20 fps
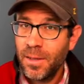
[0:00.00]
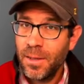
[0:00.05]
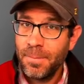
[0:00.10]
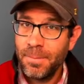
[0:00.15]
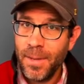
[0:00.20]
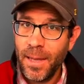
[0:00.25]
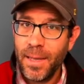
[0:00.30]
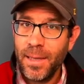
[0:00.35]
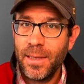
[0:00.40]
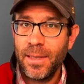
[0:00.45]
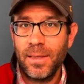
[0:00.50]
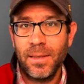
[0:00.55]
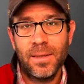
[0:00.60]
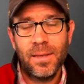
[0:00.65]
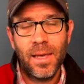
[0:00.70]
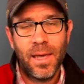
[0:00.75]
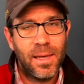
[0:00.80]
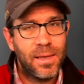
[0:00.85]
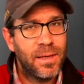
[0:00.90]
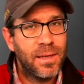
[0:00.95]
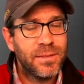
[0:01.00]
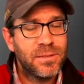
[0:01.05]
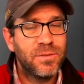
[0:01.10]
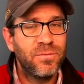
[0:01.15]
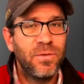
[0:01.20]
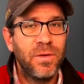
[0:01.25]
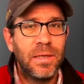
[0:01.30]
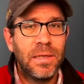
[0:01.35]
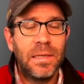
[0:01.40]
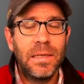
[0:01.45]
make
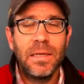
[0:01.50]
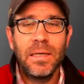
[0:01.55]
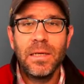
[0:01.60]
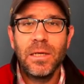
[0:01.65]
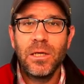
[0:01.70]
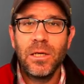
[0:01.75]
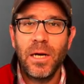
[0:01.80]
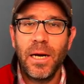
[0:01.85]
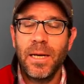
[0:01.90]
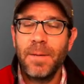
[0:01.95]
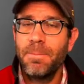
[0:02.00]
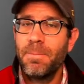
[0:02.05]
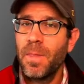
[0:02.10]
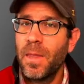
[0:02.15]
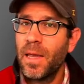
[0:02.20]
EASV, right?